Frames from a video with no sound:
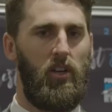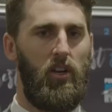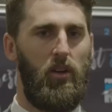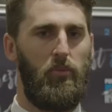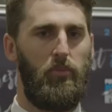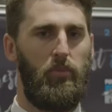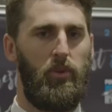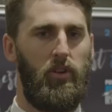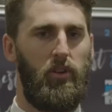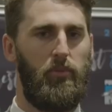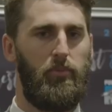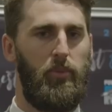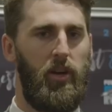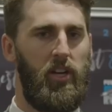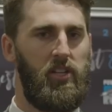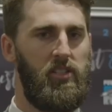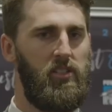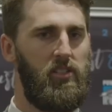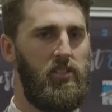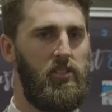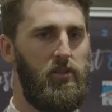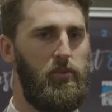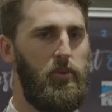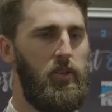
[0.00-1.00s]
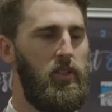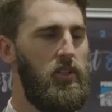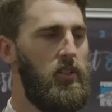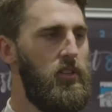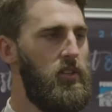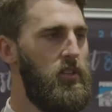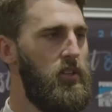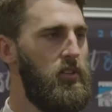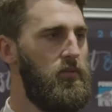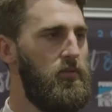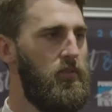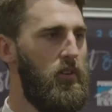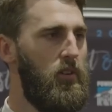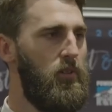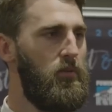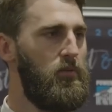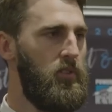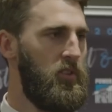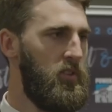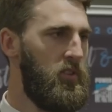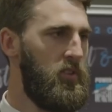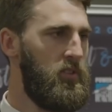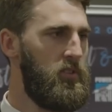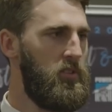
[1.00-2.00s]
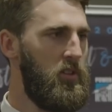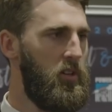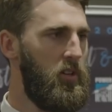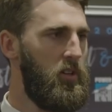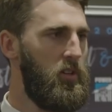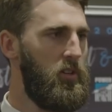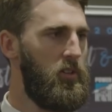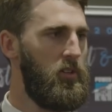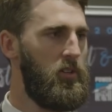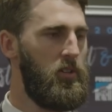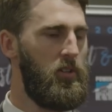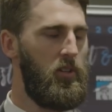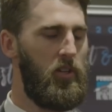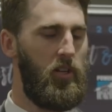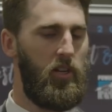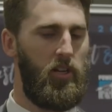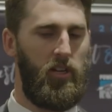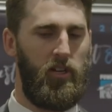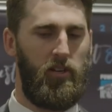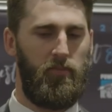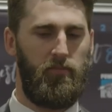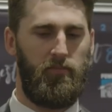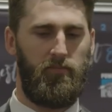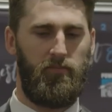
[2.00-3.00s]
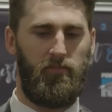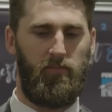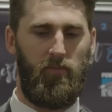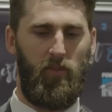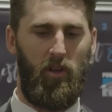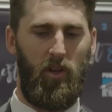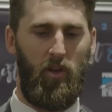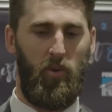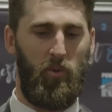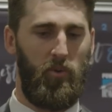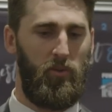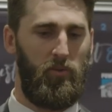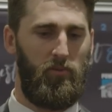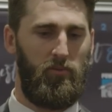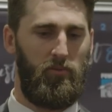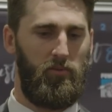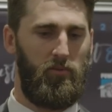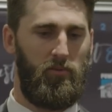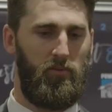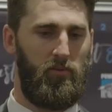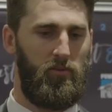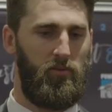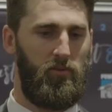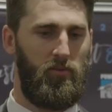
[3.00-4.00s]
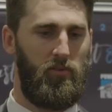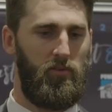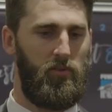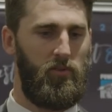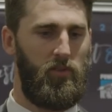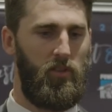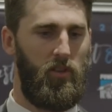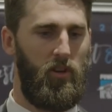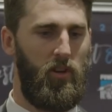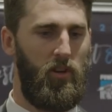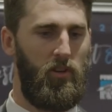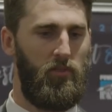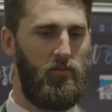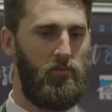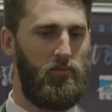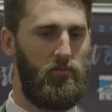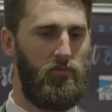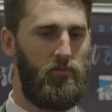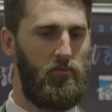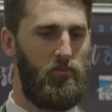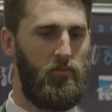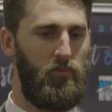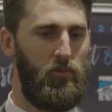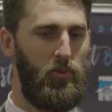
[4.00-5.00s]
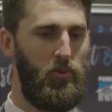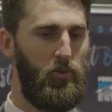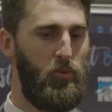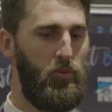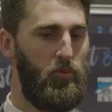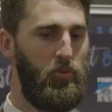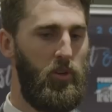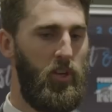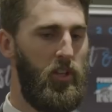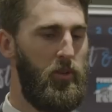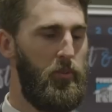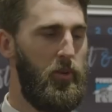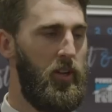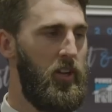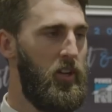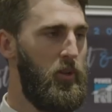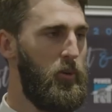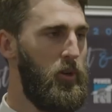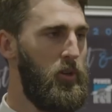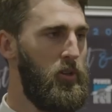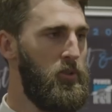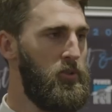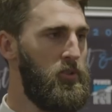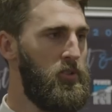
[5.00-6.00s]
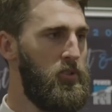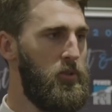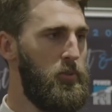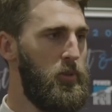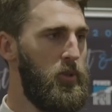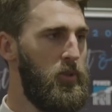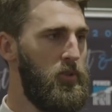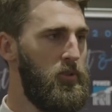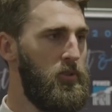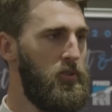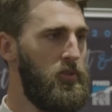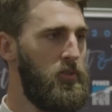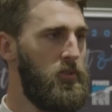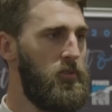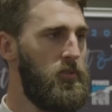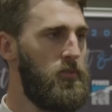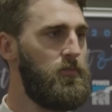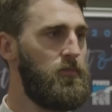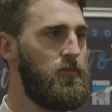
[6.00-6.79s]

I'm pretty passionate to be involved with. So um, I wouldn't, I would rather be anywhere else, to be honest.